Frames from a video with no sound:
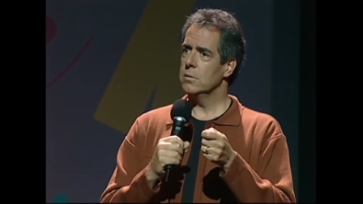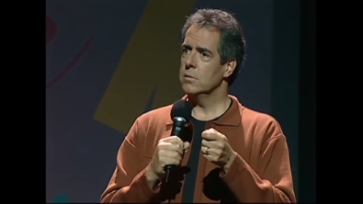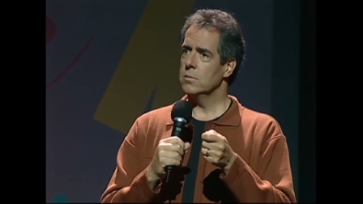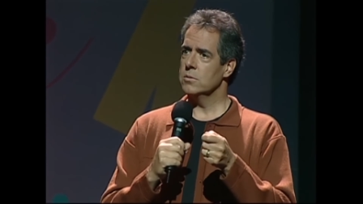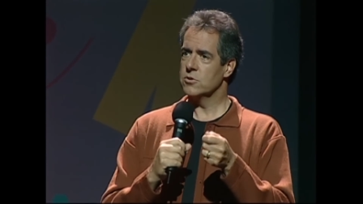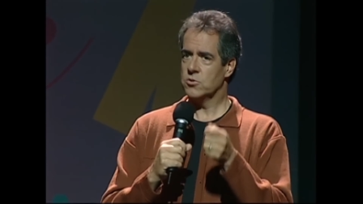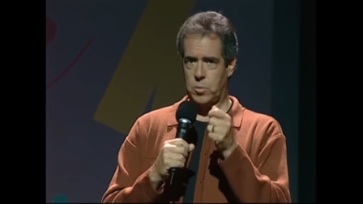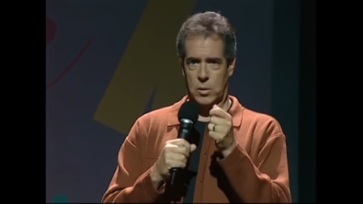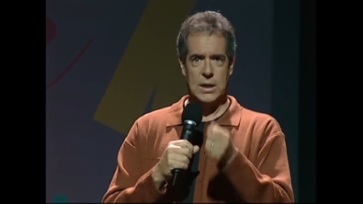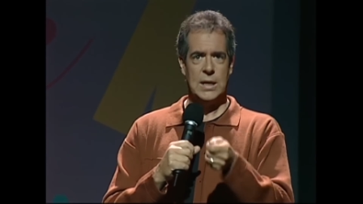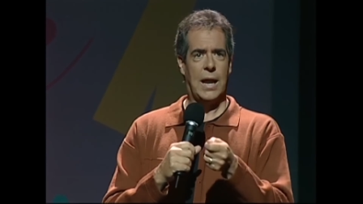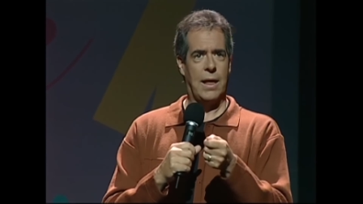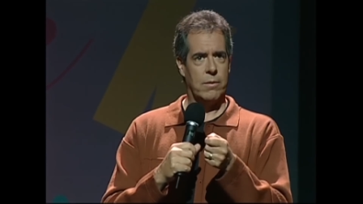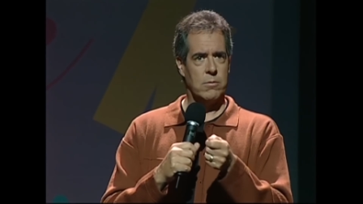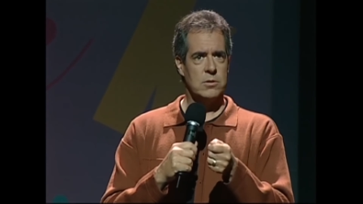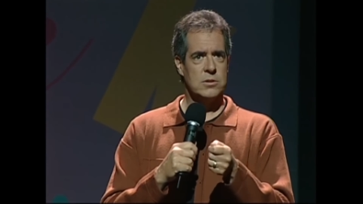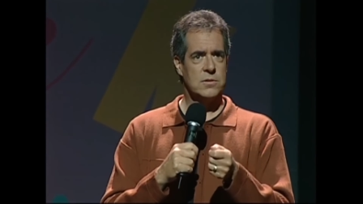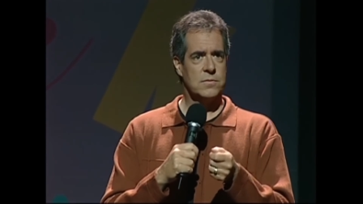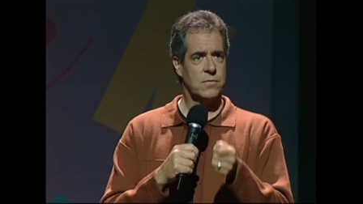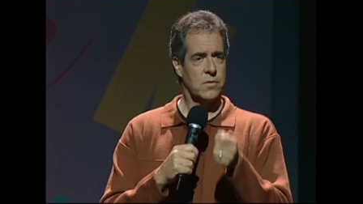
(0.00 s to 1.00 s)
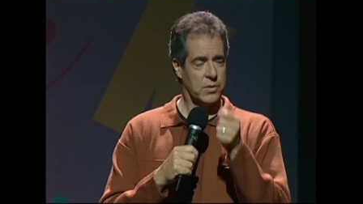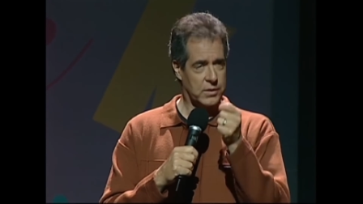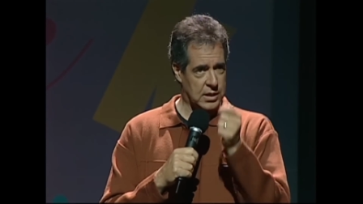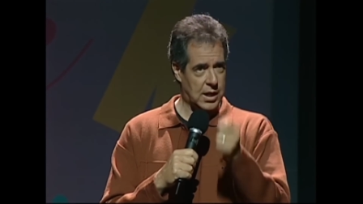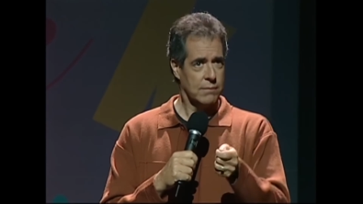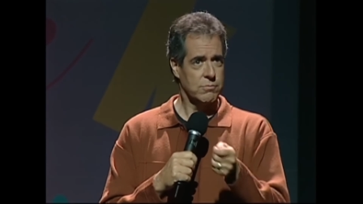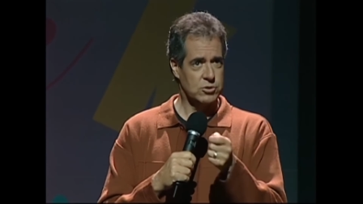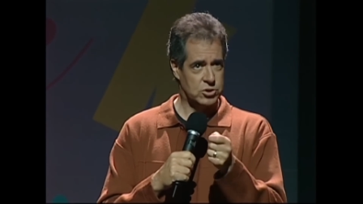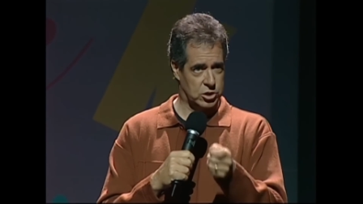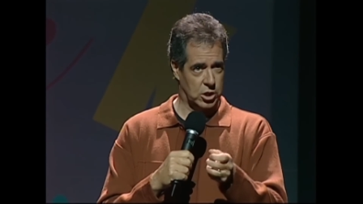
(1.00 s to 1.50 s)
was $20 for the
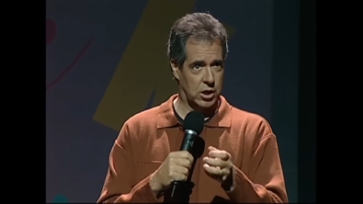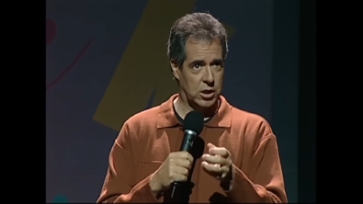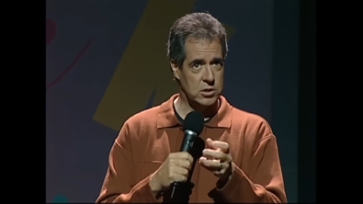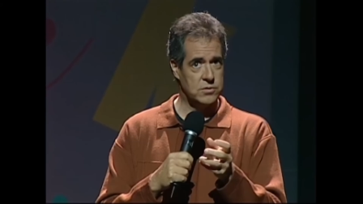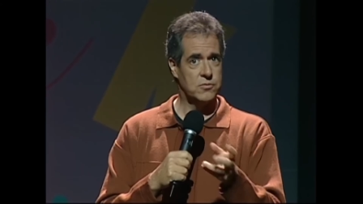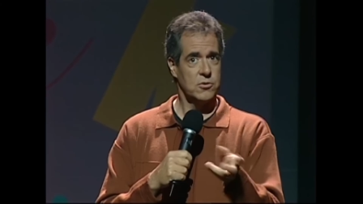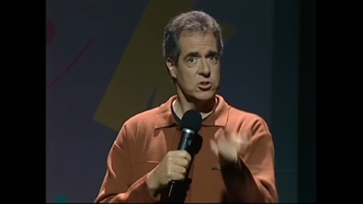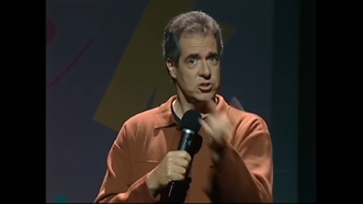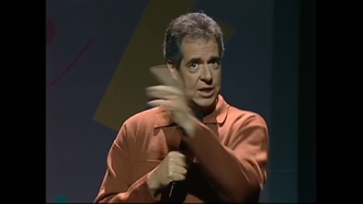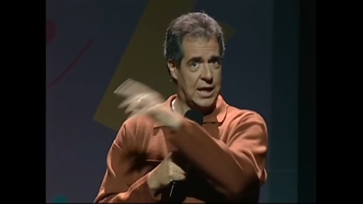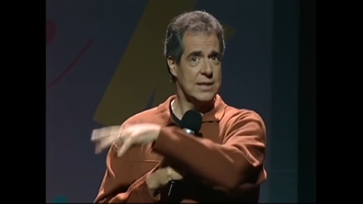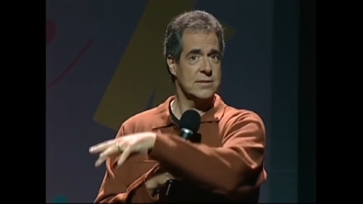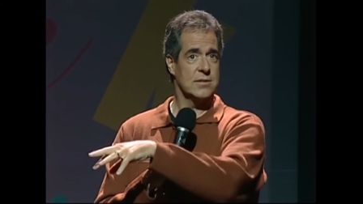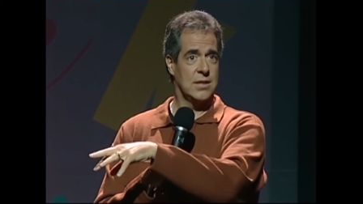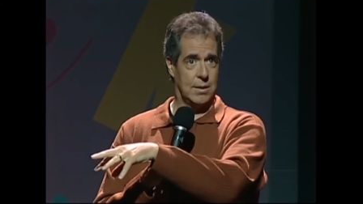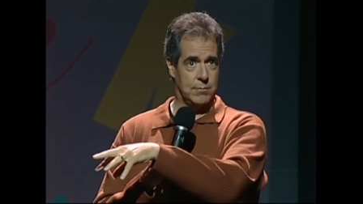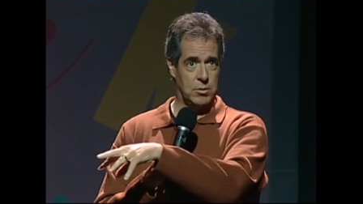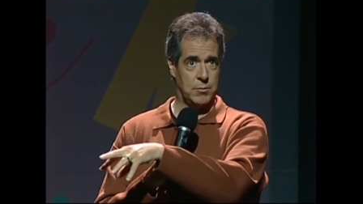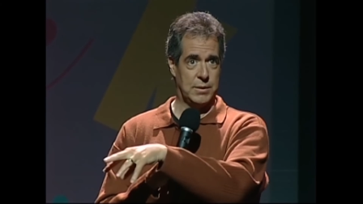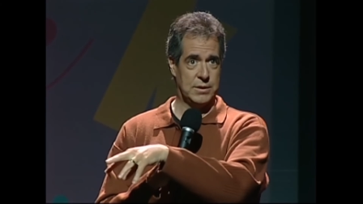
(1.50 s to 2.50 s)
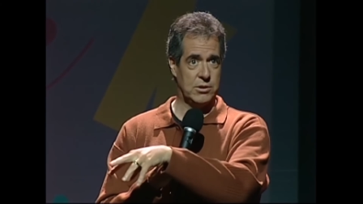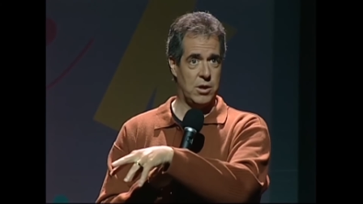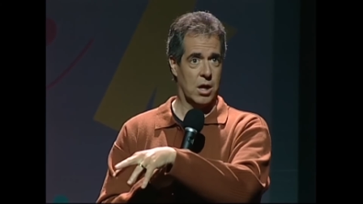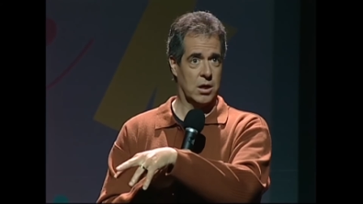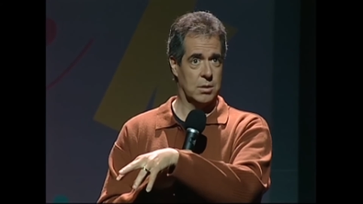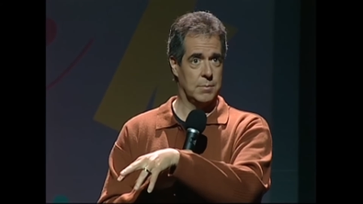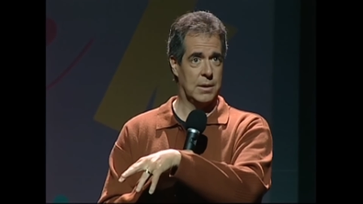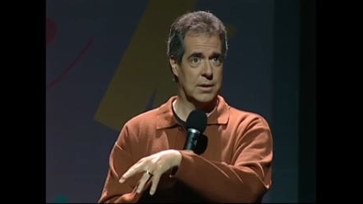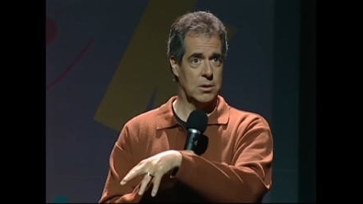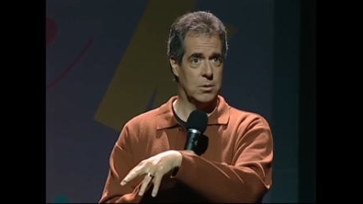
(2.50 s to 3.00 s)
cover charge for a jazz club you've been
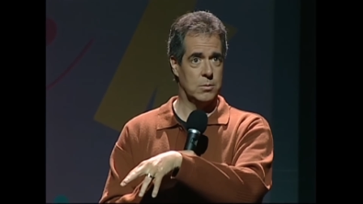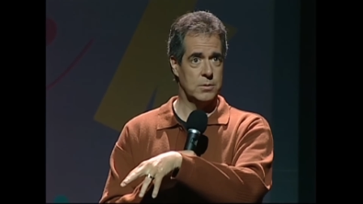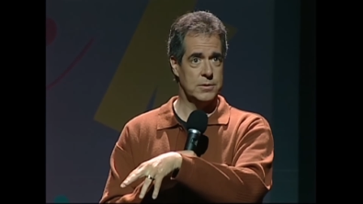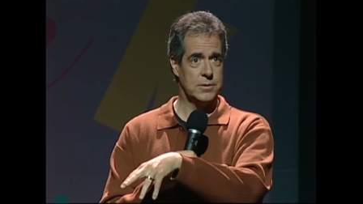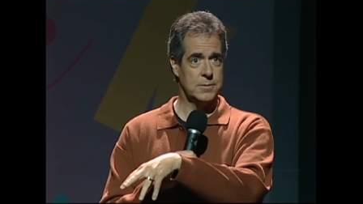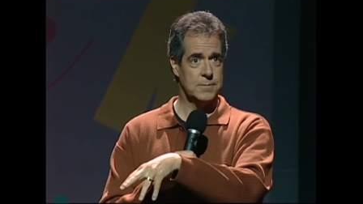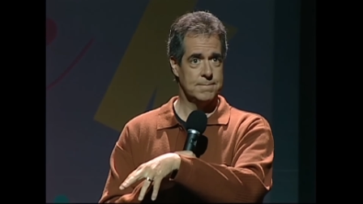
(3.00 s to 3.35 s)
talking about going to.